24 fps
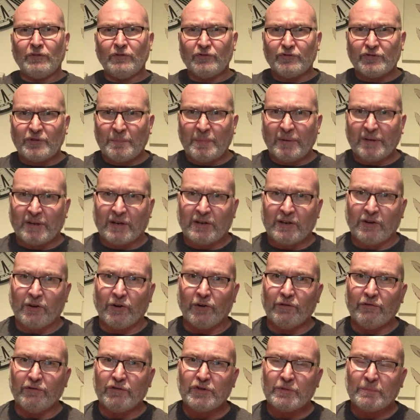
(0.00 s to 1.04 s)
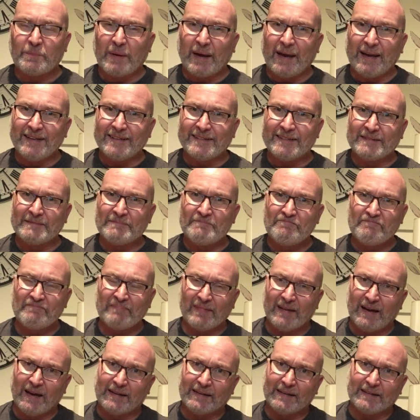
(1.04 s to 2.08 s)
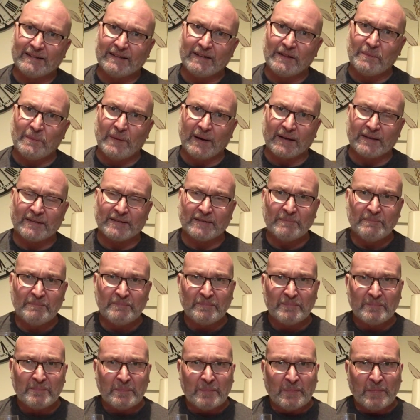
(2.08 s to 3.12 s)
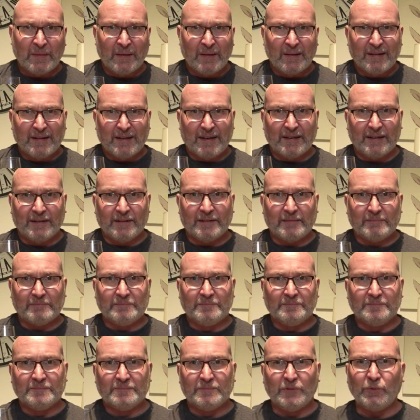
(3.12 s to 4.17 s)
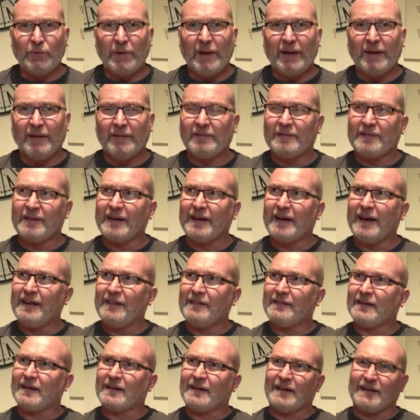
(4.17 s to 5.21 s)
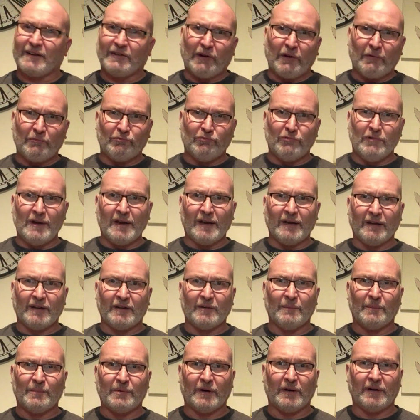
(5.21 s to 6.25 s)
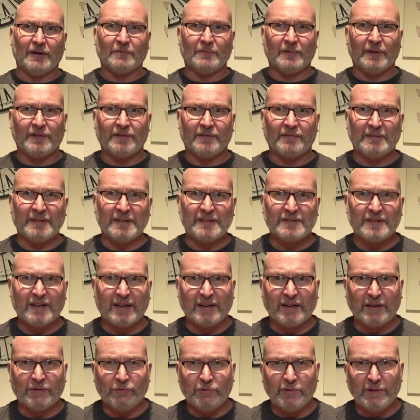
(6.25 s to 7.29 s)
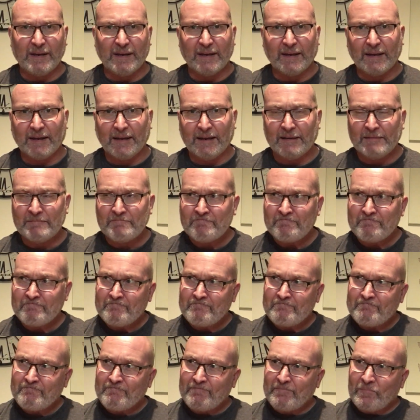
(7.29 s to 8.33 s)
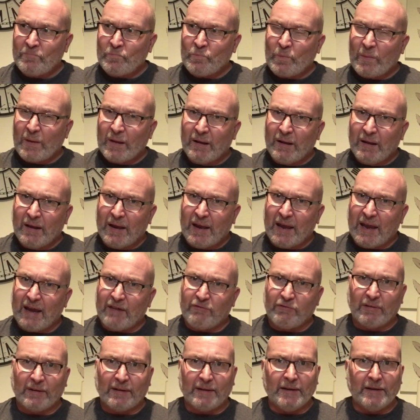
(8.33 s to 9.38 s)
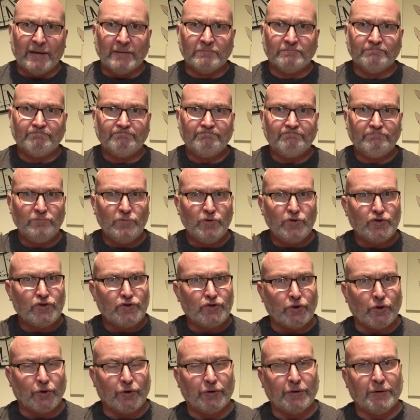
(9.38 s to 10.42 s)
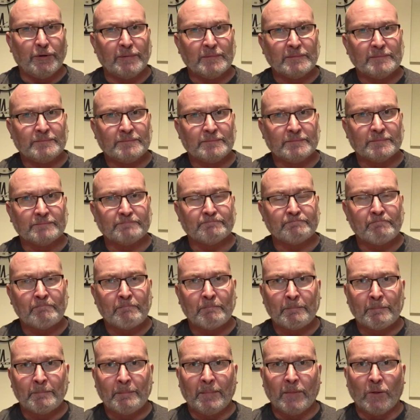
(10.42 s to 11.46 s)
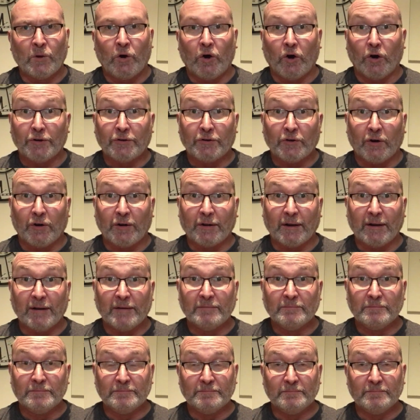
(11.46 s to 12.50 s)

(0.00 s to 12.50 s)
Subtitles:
there's a bit of clove spice added to the mix. And the only thing I think I could really compare it with is like a really heavily sugared hot toddy